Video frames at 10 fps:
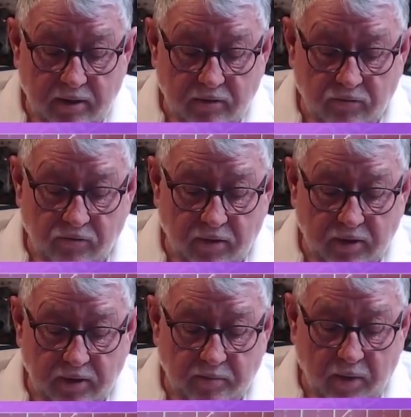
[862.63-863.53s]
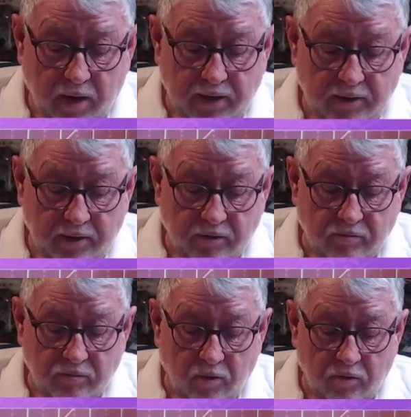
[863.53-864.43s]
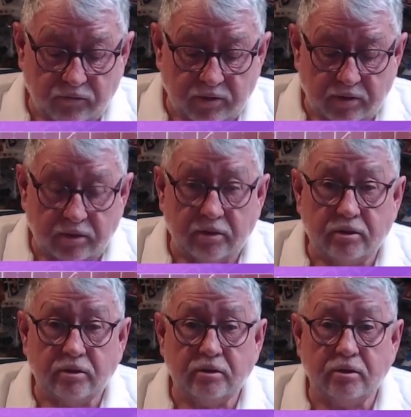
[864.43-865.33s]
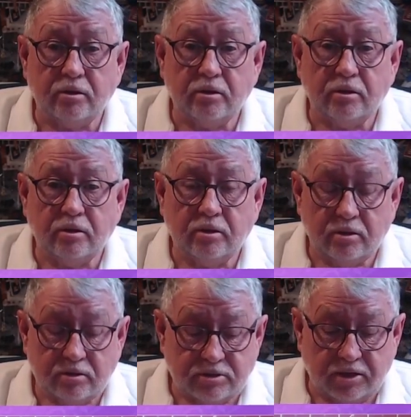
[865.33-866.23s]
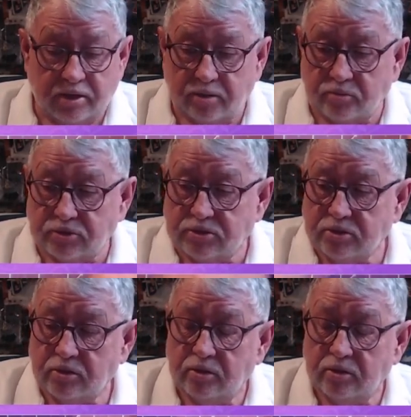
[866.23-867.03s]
run a binding over the seams.